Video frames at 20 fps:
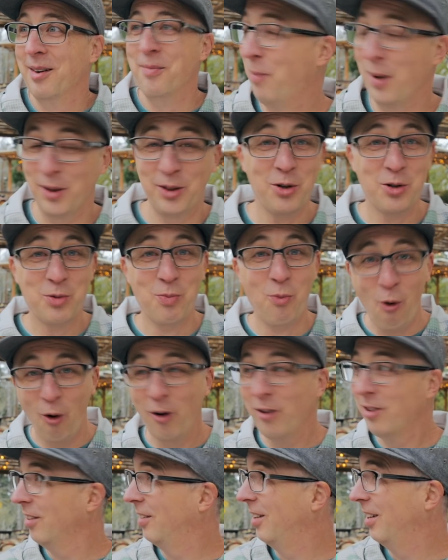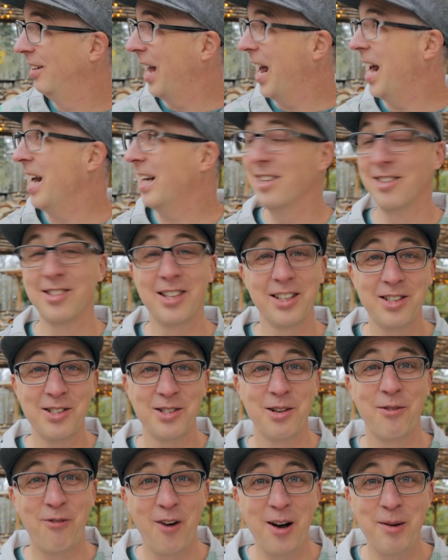But there's more to today, because this
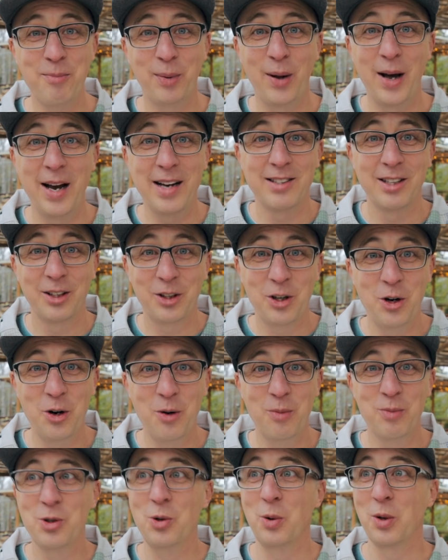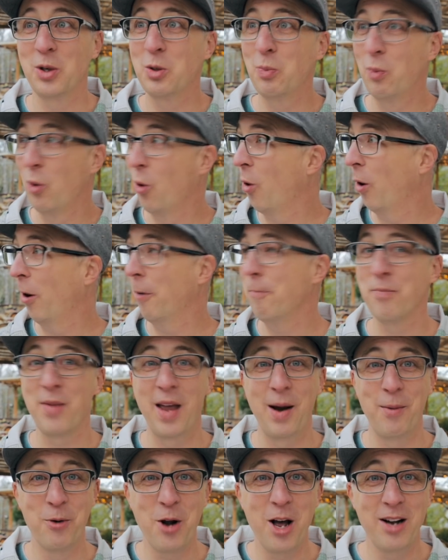is a fun place at Coombs to explore,
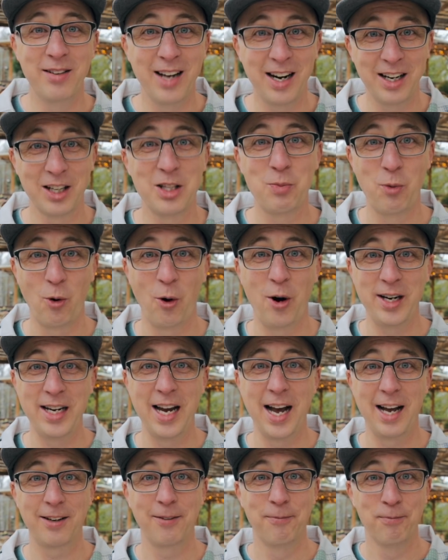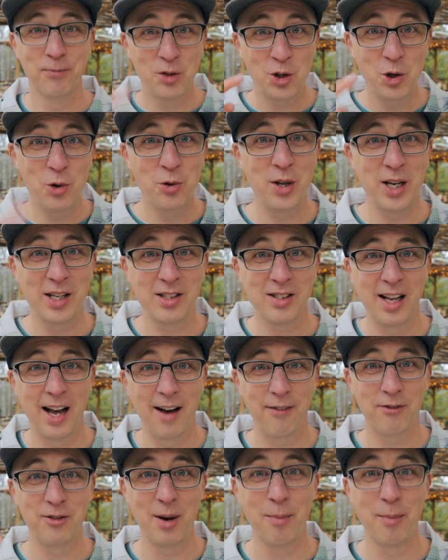and we're not done exploring yet. Two things left.